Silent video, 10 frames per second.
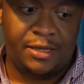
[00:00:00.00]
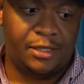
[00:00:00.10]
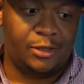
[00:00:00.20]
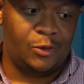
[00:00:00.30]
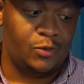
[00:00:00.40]

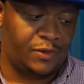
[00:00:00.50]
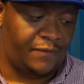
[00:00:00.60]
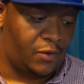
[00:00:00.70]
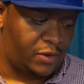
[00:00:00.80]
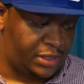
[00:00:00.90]
the Zunes,
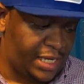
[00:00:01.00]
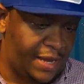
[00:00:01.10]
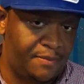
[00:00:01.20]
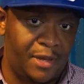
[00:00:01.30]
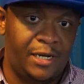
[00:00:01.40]
of course,
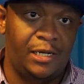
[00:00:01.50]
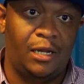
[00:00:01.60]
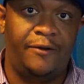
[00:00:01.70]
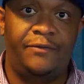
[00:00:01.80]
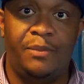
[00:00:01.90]
that many
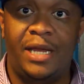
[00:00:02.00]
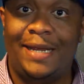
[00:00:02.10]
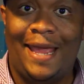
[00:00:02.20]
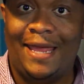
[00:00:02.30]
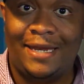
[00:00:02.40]
loved, many
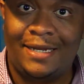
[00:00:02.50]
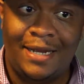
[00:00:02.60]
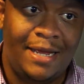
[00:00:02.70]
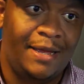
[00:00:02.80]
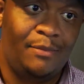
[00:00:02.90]
hated,
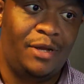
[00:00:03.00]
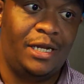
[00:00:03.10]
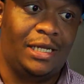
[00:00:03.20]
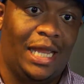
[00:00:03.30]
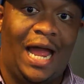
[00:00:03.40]

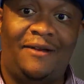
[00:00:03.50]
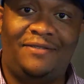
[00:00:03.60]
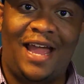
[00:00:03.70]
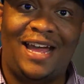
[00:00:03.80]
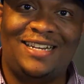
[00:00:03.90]
many
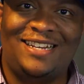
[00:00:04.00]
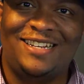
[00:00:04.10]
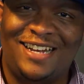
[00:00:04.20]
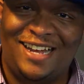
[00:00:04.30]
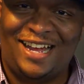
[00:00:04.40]
laughed at.
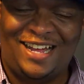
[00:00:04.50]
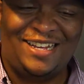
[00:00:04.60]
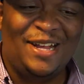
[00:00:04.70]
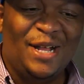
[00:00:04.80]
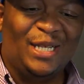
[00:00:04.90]

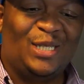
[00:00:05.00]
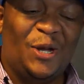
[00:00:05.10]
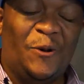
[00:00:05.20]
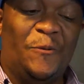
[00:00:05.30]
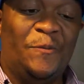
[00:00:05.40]

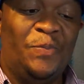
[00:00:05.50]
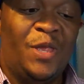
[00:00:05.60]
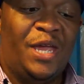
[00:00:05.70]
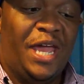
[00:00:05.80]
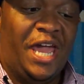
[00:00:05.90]
So
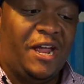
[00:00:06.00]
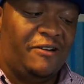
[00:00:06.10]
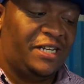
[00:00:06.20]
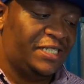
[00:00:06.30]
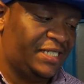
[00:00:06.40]
here
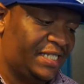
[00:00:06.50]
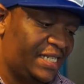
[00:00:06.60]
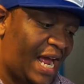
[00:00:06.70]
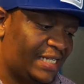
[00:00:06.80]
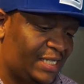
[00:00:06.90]
is
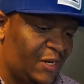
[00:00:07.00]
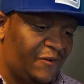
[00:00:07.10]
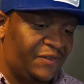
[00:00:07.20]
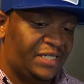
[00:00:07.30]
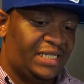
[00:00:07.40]
that
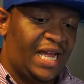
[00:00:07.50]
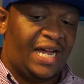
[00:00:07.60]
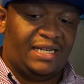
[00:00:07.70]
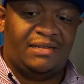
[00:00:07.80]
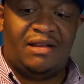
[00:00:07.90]
service
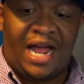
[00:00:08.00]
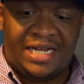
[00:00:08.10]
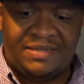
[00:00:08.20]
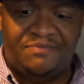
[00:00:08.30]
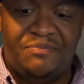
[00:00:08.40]
that
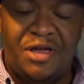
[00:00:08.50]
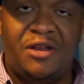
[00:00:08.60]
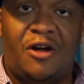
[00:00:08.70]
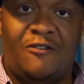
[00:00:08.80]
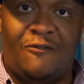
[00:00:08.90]
has
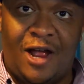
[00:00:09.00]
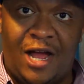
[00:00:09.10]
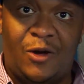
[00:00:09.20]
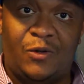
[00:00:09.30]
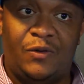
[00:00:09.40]
been
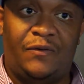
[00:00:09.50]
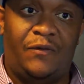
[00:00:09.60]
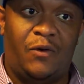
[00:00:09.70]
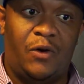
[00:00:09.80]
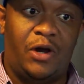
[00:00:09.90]
around
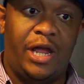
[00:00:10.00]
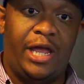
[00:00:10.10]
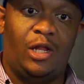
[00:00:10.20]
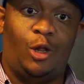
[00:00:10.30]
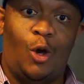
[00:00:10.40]
for
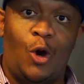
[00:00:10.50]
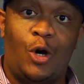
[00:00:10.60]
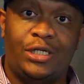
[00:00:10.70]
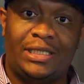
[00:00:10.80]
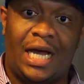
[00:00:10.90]
a
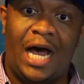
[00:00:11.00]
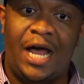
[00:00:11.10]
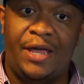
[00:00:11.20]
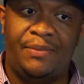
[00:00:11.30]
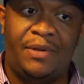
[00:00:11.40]
long
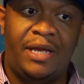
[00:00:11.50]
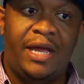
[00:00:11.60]
time.